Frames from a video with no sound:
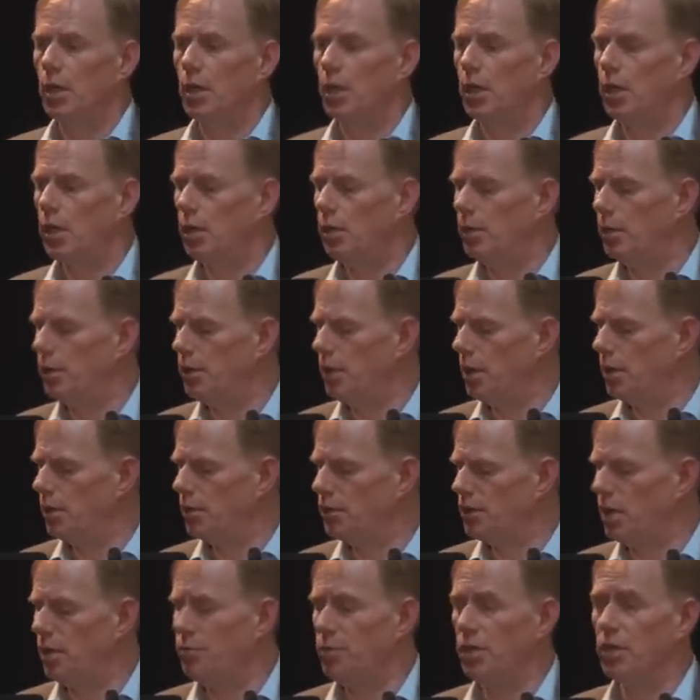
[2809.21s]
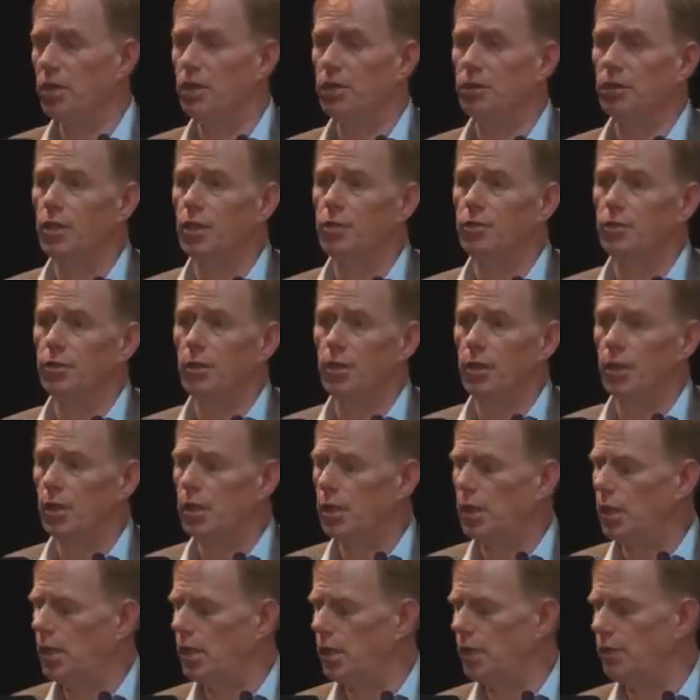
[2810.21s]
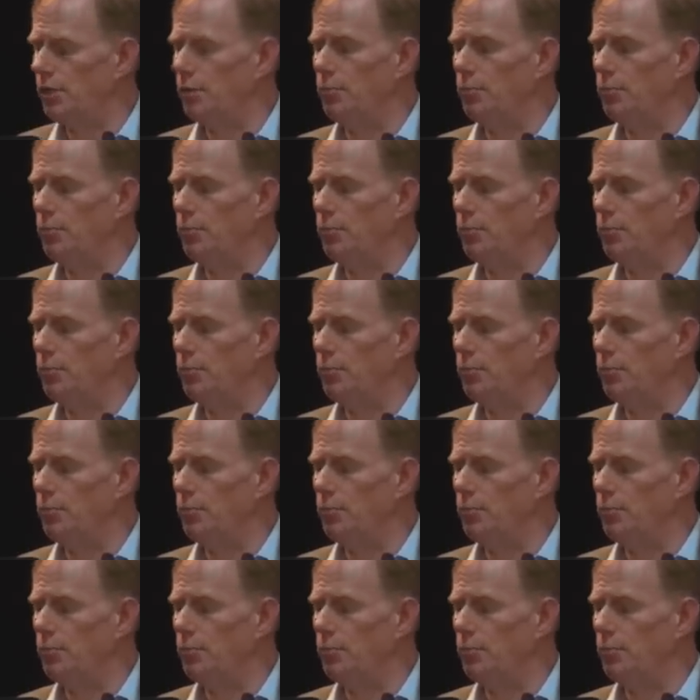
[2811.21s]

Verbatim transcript: uh, the Siberian tundra uh,